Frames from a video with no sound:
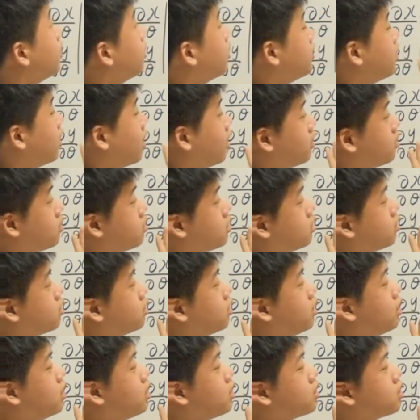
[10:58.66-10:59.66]
that
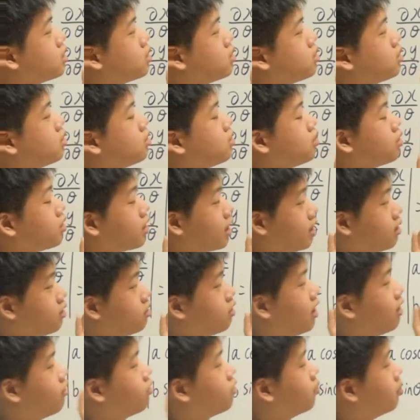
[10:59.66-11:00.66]
it is that
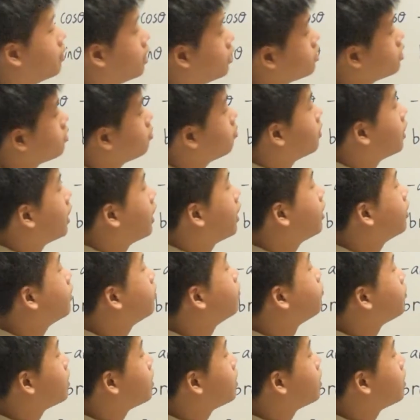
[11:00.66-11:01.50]
you have to multiply